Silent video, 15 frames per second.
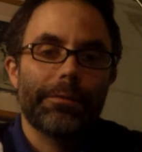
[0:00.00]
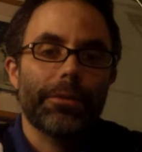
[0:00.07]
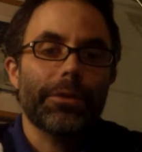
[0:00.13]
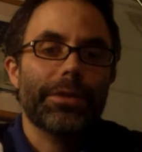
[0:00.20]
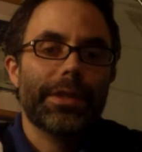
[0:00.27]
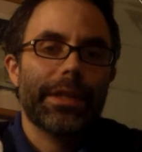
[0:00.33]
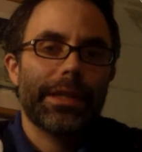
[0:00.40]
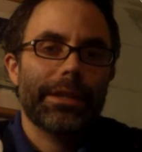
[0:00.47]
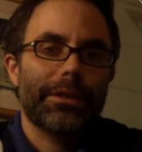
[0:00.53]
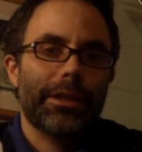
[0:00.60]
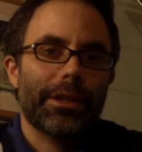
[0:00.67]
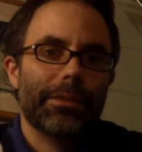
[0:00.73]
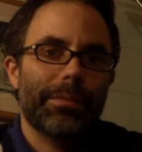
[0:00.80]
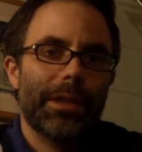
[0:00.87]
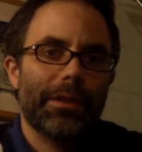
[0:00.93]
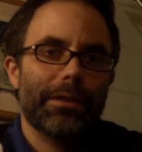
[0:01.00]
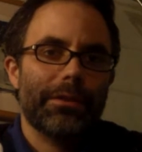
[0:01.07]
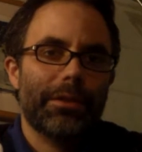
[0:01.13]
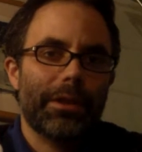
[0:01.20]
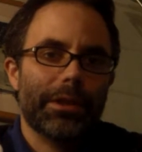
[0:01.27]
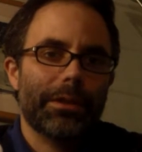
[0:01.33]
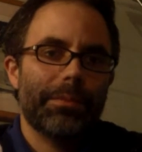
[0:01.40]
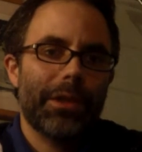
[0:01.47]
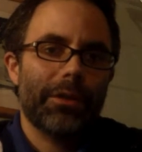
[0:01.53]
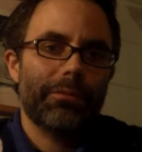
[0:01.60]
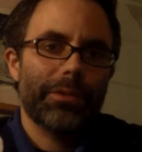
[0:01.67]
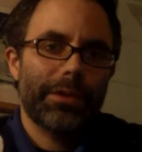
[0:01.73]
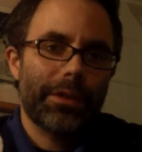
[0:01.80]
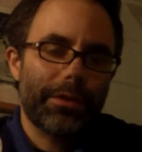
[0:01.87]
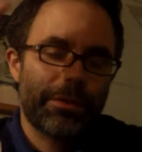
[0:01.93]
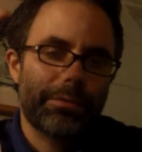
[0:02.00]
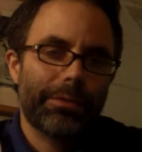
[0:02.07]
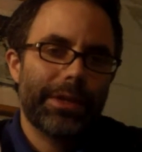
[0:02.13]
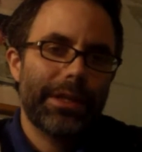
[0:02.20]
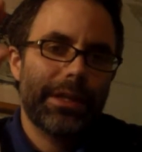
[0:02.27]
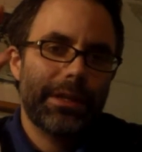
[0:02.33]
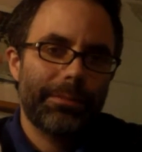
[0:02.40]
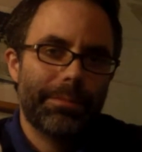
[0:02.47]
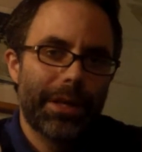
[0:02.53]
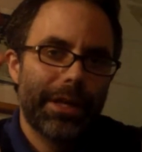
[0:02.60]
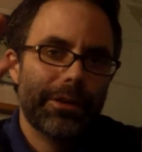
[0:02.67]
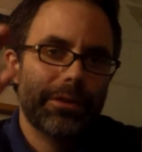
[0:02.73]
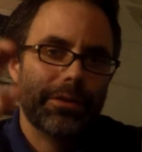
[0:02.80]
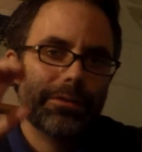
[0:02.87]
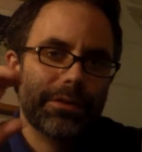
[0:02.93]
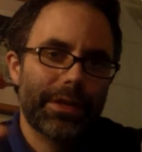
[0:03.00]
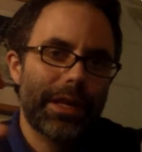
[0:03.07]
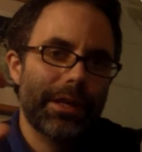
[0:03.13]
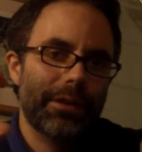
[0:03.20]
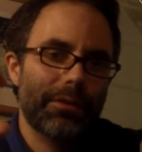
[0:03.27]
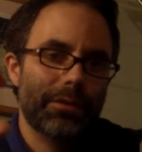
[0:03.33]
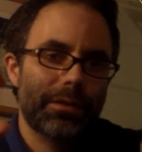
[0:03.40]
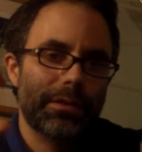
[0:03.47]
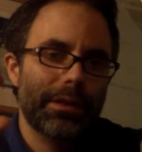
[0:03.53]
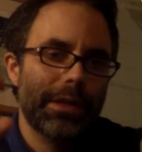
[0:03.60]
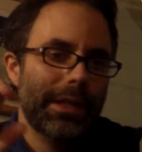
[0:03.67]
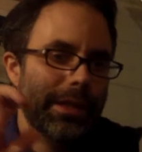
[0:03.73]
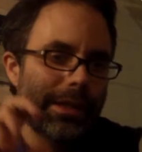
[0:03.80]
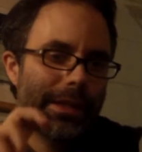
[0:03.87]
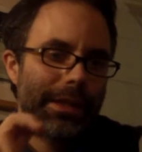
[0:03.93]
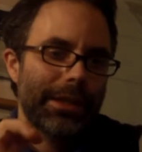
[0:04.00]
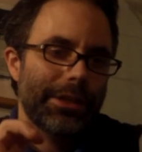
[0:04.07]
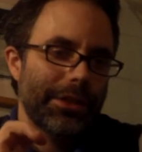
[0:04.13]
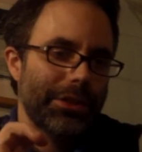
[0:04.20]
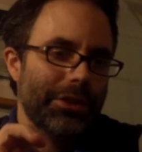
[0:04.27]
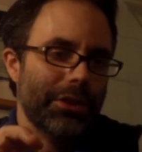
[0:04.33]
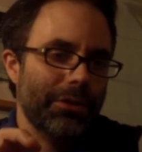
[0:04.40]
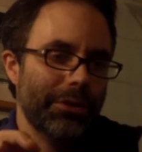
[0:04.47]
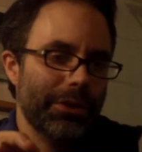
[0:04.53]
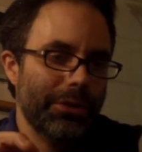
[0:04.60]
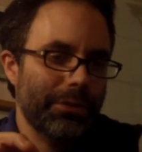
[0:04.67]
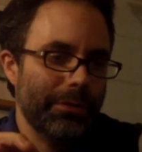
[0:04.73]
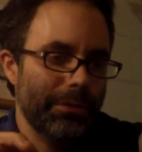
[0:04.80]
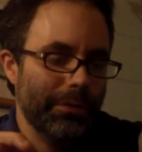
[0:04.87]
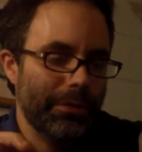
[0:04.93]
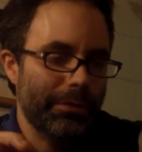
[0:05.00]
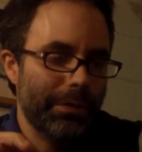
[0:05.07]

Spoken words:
first thing I talked about with the 3 pairs of scales, and then I just showed you